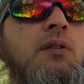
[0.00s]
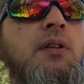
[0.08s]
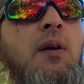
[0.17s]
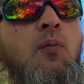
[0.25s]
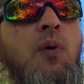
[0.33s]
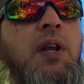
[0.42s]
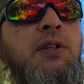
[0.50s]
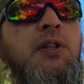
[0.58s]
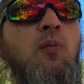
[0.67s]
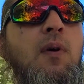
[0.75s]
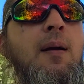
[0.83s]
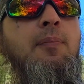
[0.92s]
that
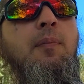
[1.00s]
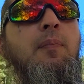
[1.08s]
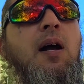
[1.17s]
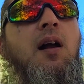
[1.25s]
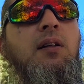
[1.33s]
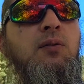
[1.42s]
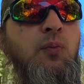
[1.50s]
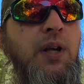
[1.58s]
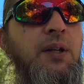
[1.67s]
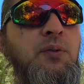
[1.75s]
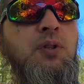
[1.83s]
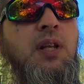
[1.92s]
windshield wiper box.
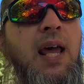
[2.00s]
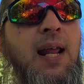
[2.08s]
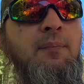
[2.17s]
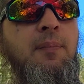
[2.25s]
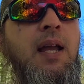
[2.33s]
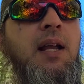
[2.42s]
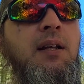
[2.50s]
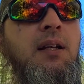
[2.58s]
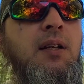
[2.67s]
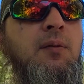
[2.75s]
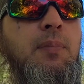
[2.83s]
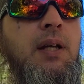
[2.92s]
We can slide it back a
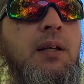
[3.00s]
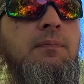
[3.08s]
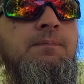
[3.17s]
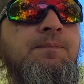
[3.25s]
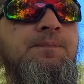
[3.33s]
little bit,